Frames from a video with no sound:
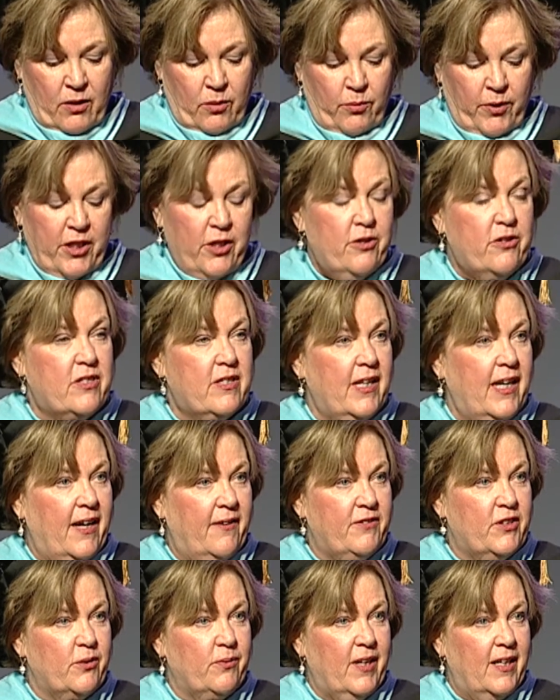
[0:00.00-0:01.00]
We used to
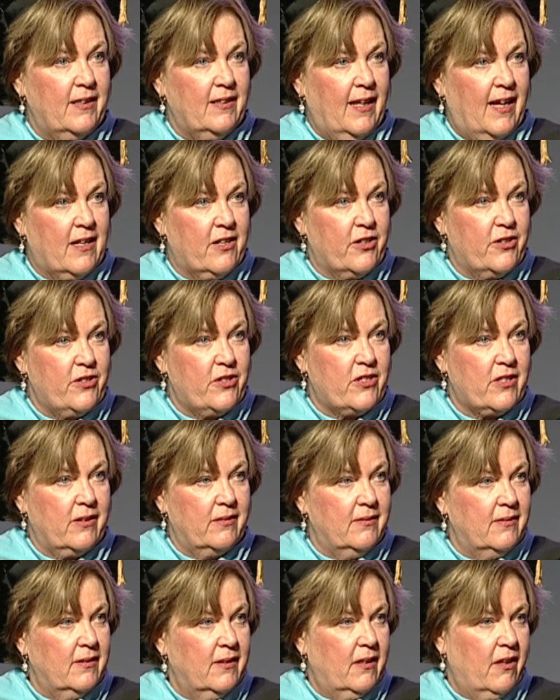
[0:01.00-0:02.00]
have to write letters.
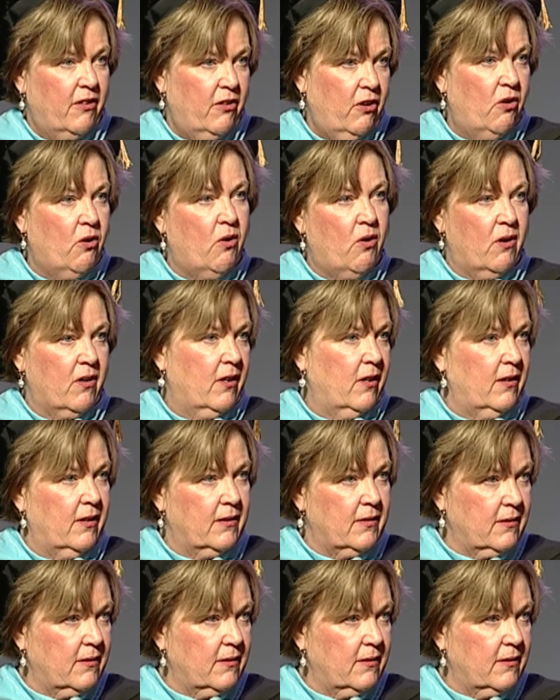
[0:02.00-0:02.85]
The horror.